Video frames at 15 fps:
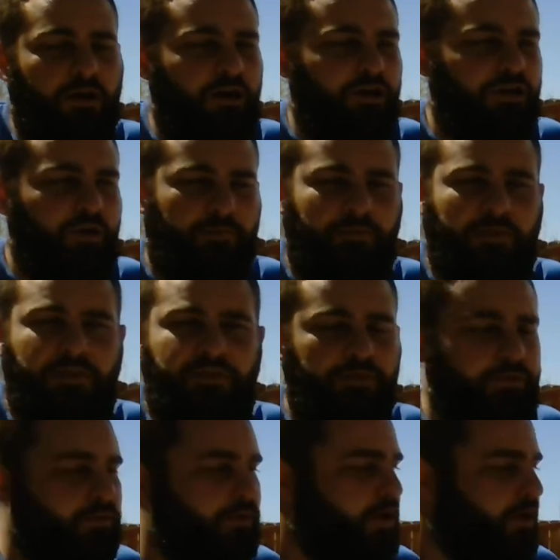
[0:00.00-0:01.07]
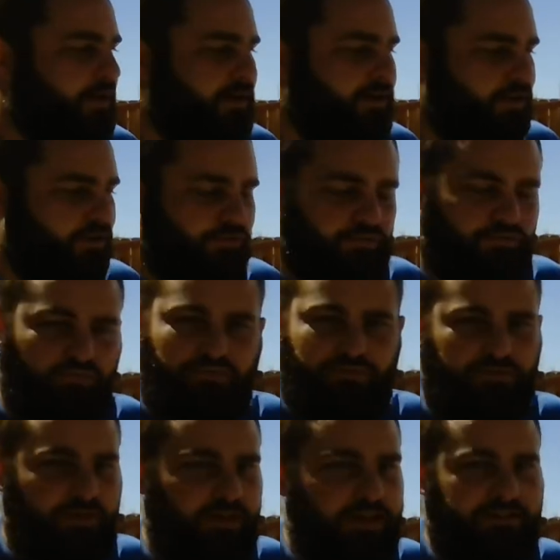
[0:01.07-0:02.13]
All you have to do is
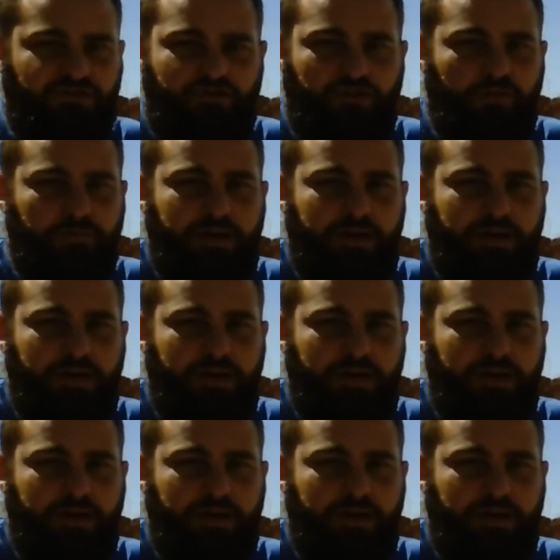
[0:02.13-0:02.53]
shoot